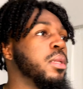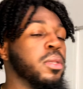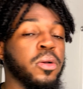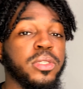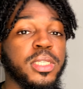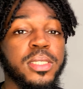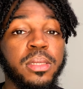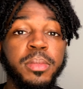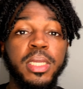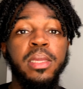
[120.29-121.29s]
It's just
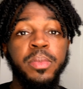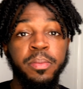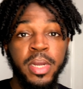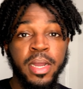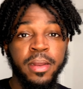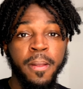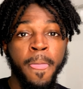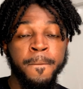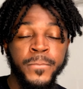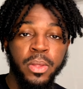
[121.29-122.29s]
something to keep in mind
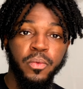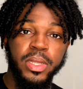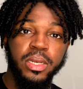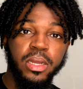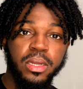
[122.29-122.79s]
when